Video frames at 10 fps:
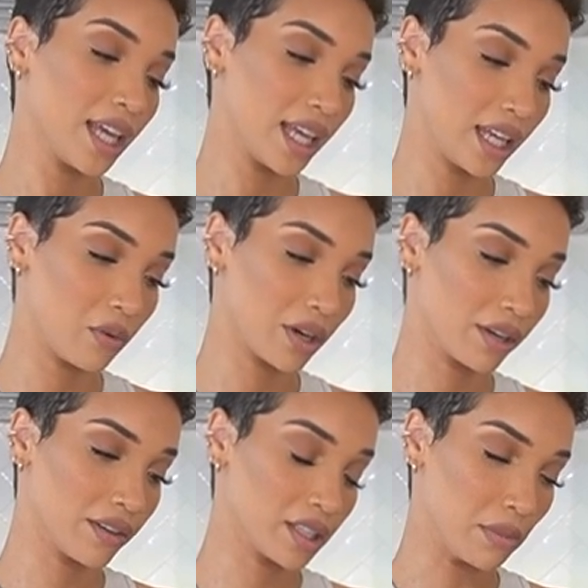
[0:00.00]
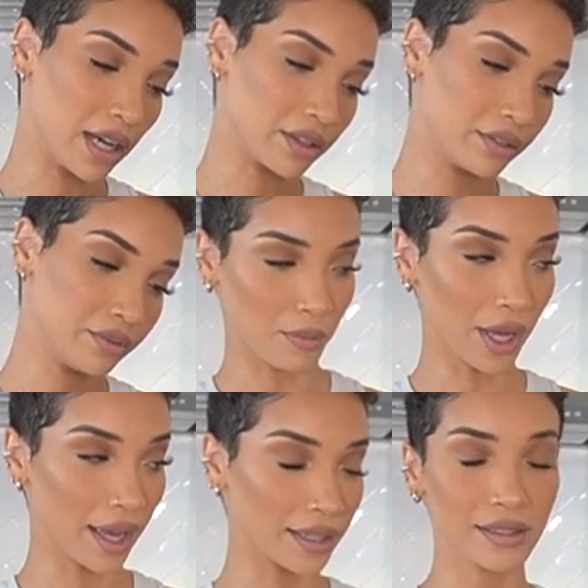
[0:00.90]
anywhere on this bottle,
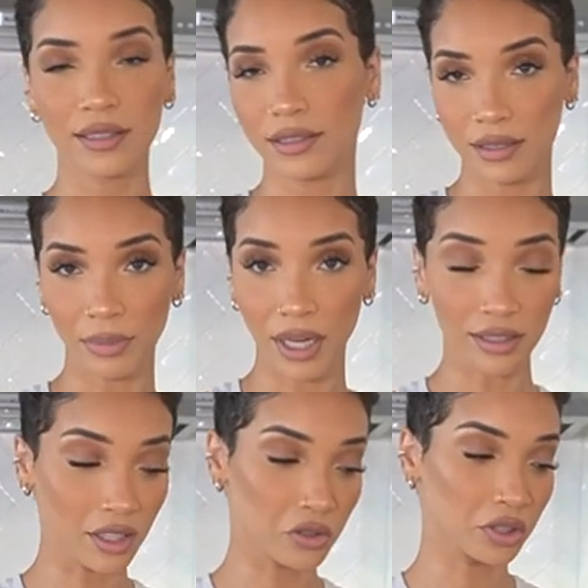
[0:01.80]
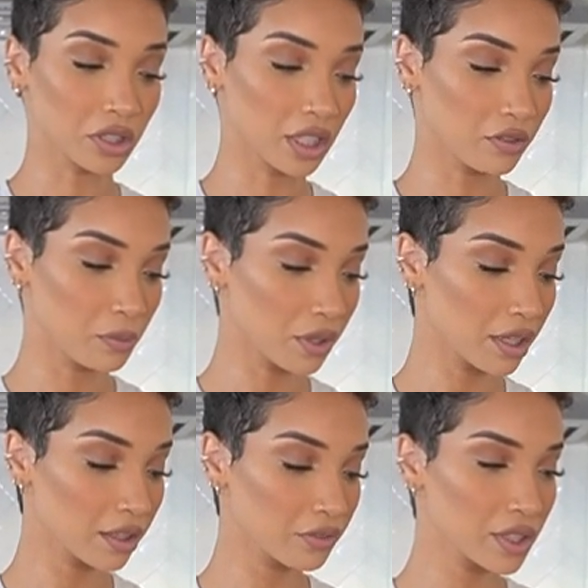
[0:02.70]
but apparently it's really good if you put it
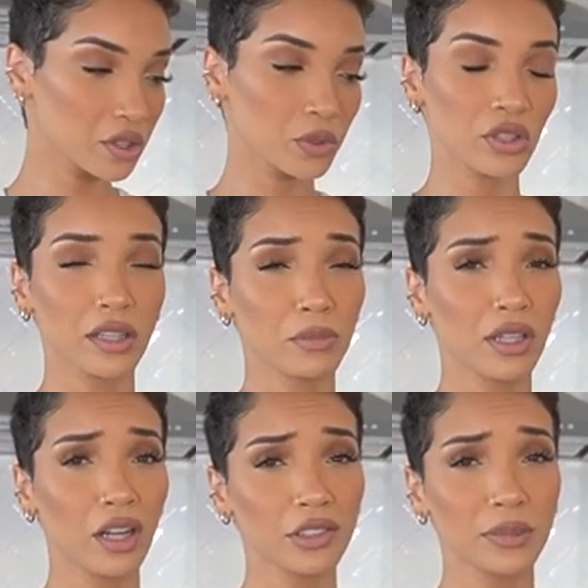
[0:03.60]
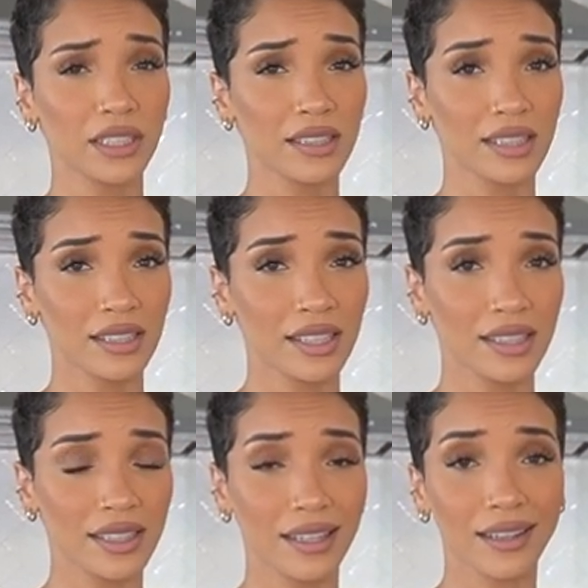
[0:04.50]
in the freezer, but you have to be careful because this
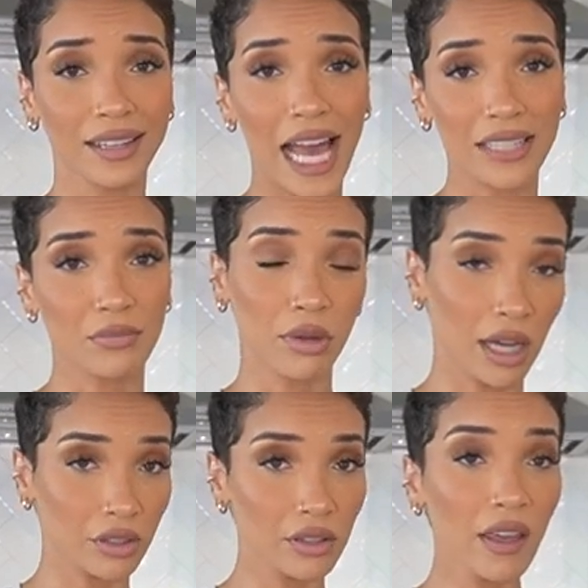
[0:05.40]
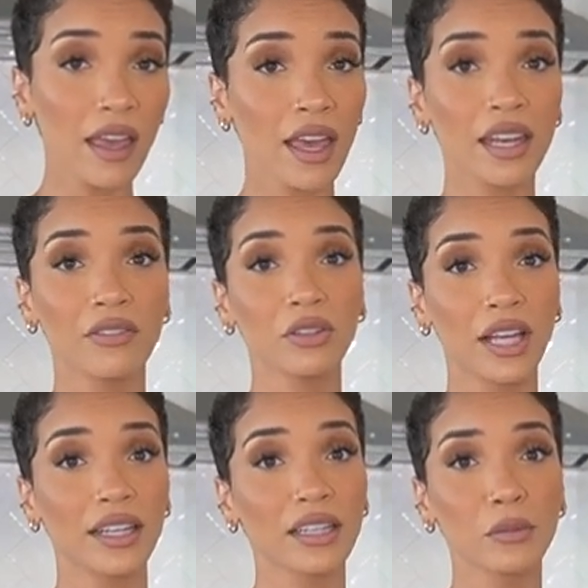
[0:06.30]
is in a glass bottle, and if you
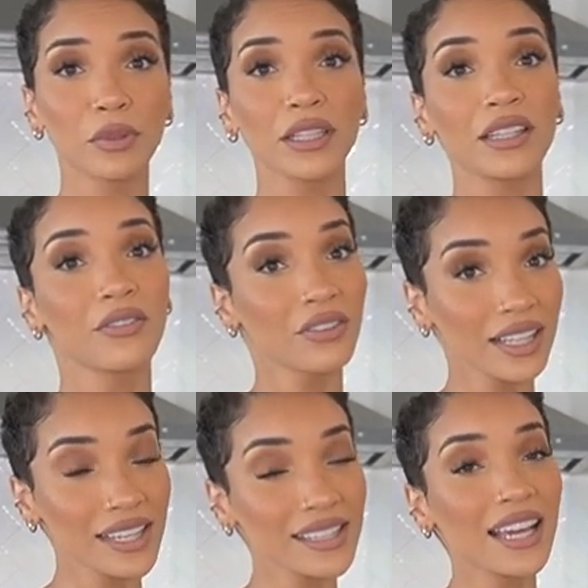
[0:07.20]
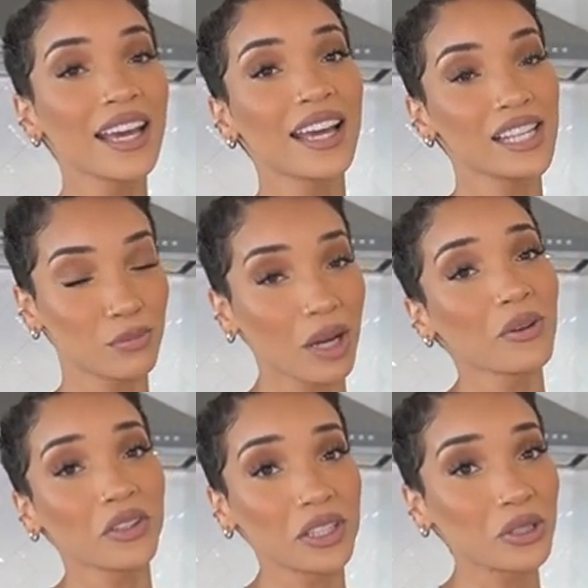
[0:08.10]
let it completely freeze, it's
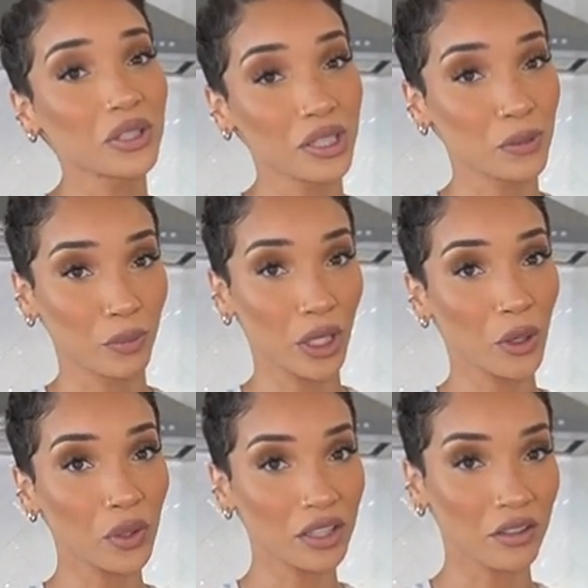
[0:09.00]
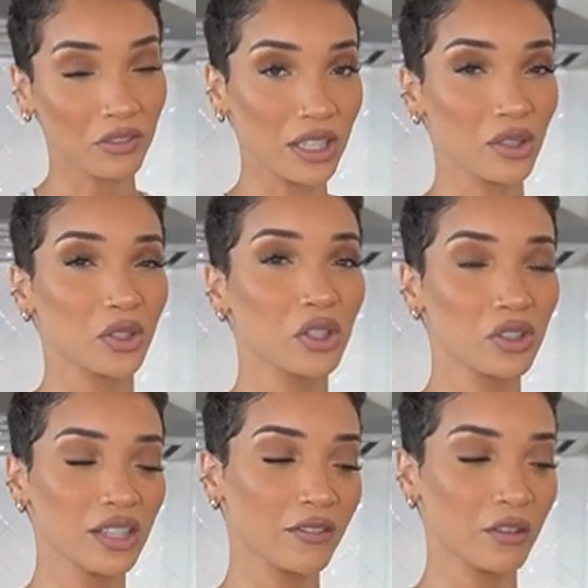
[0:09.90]
probably going to explode in your freezer. So you
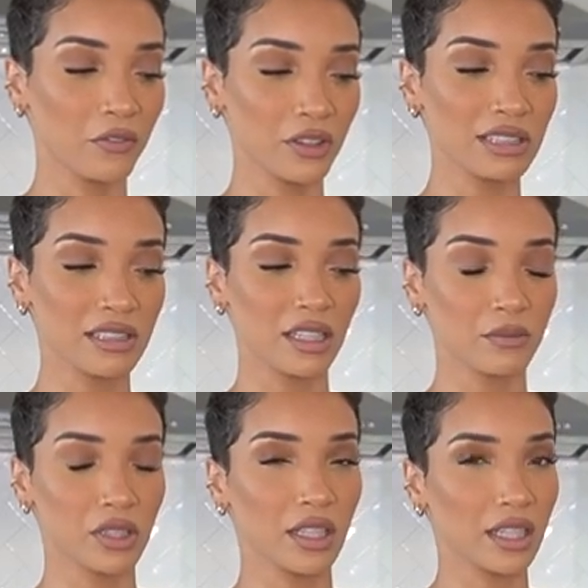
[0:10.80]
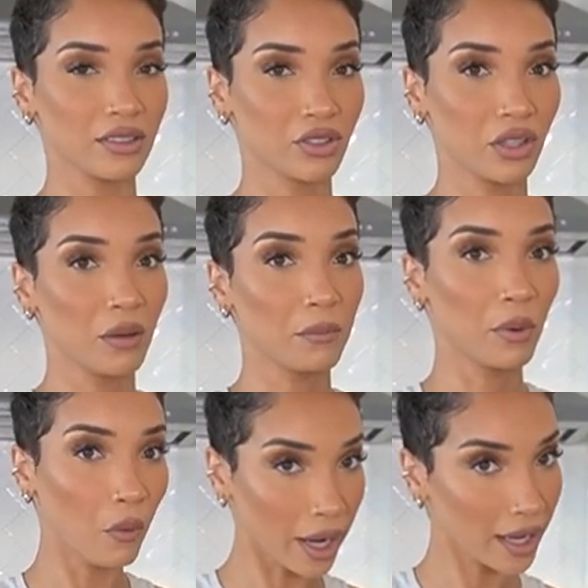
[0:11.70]
just have to freeze it up to like a certain
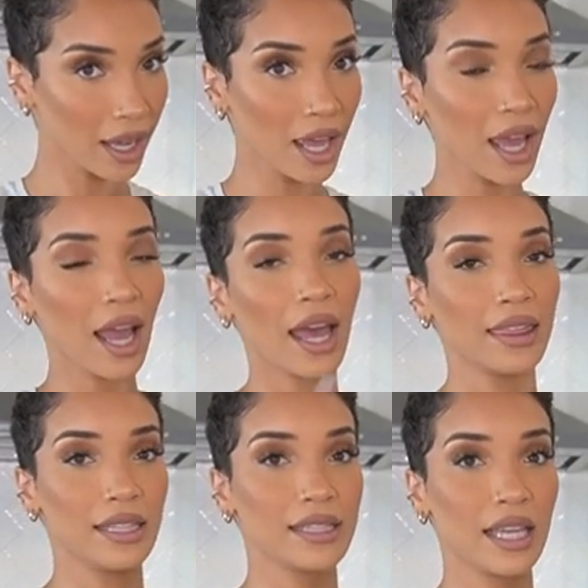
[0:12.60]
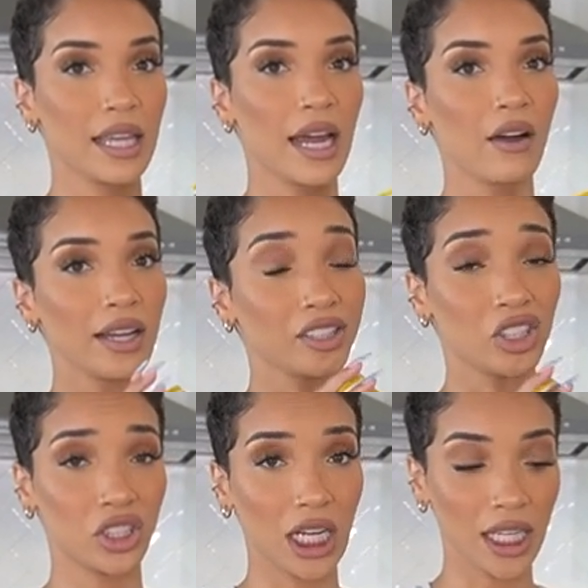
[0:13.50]
point and then take it out and
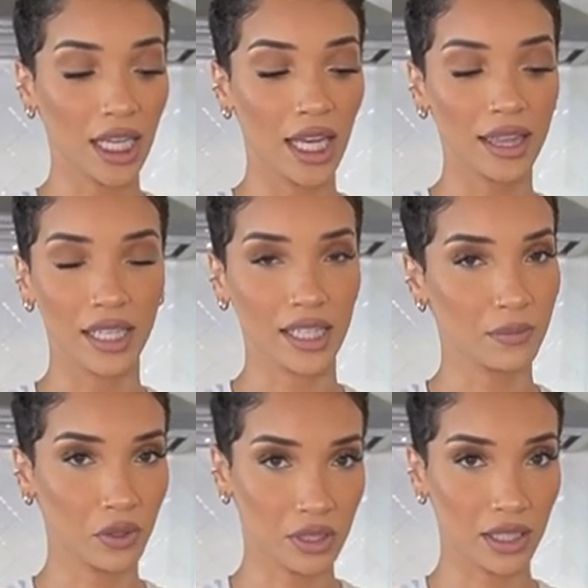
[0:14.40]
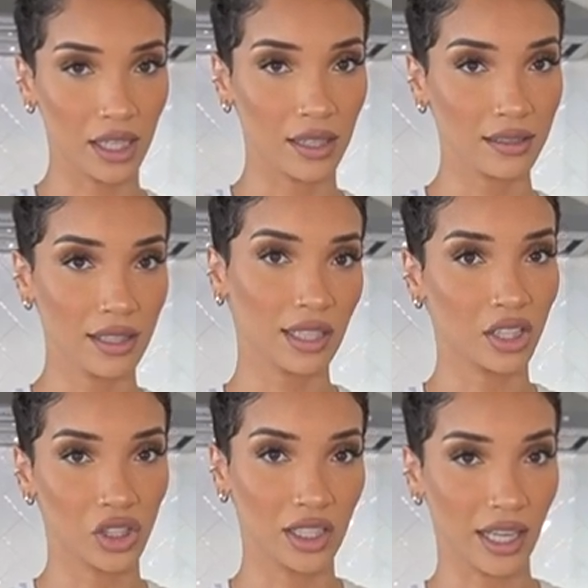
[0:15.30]
shake it, and then it's supposed to get
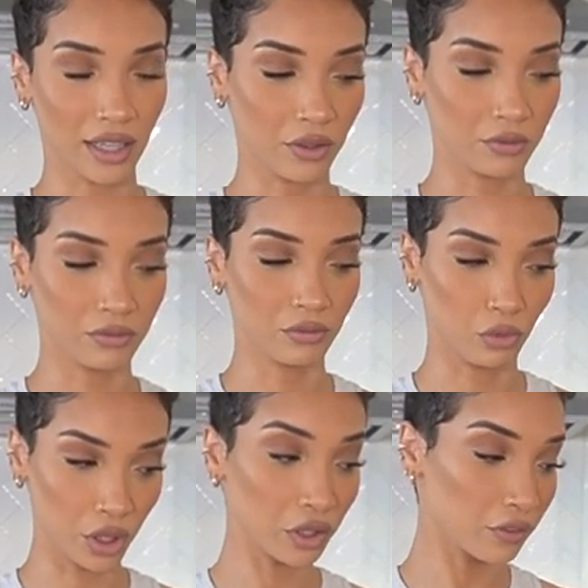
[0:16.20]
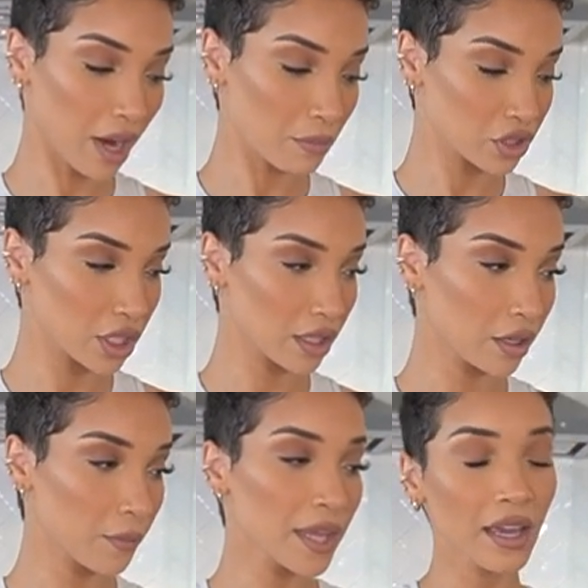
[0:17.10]
slushy like a real
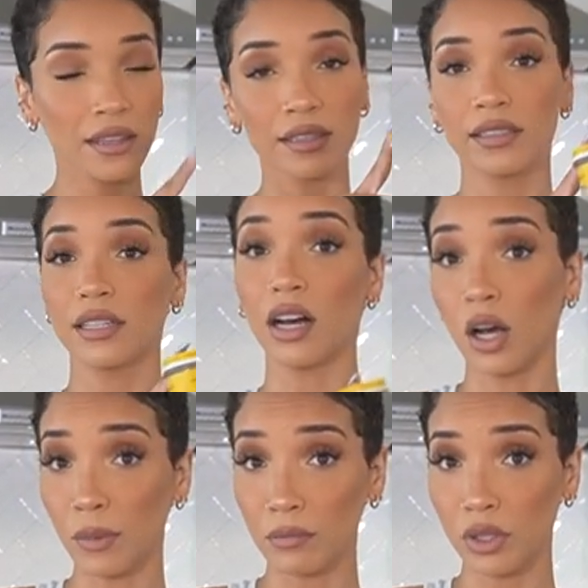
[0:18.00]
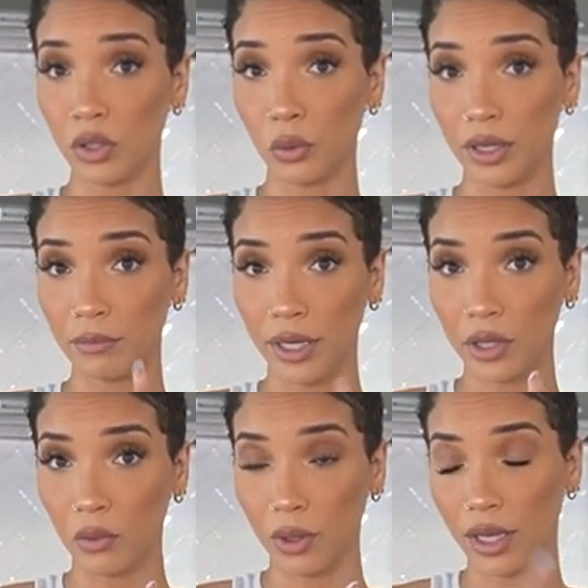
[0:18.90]
Frappuccino. This is the almond milk one, by
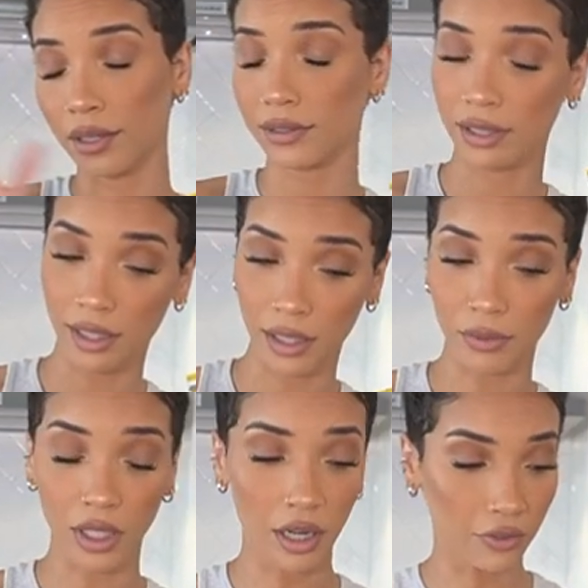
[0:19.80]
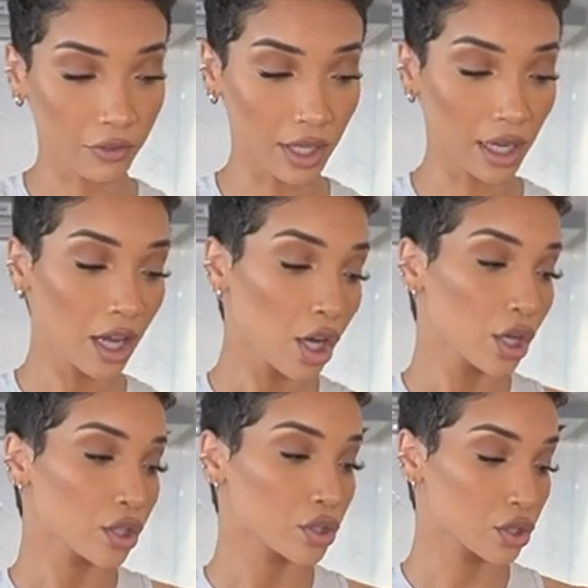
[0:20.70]
the way, because I am dairy free.
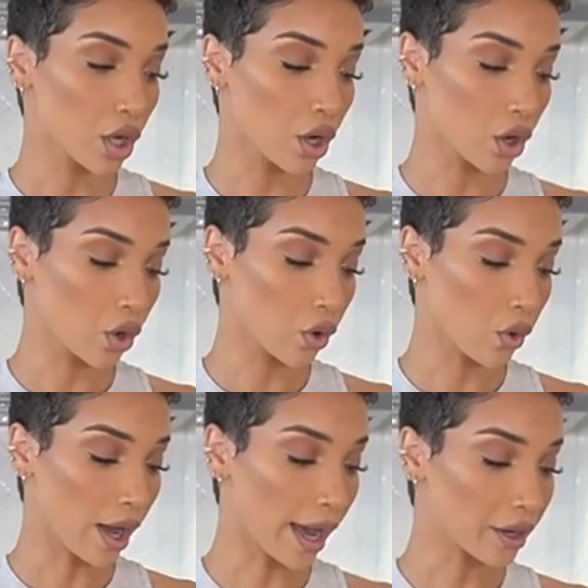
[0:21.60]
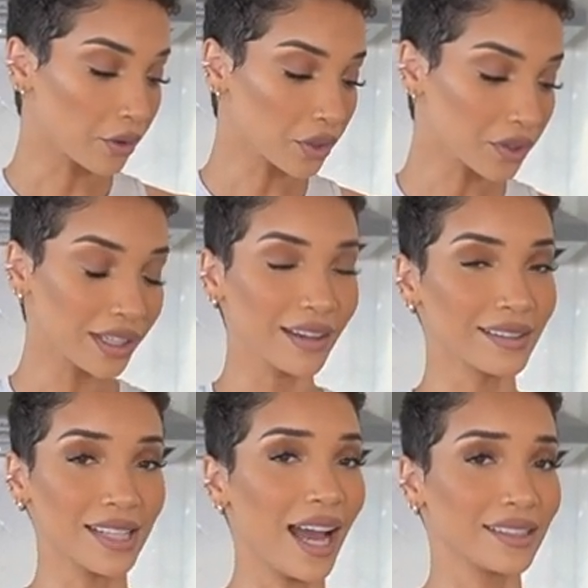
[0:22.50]
So I don't know the
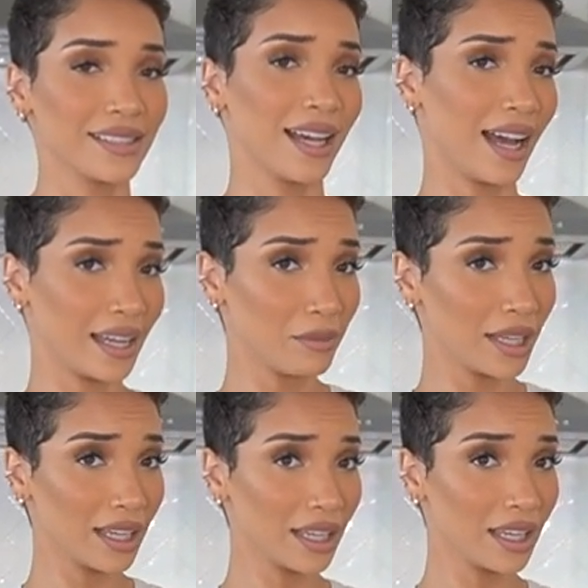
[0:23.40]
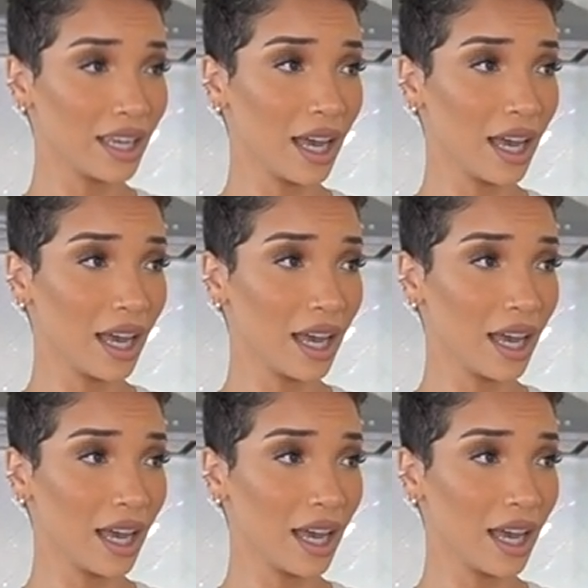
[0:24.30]
exact timing.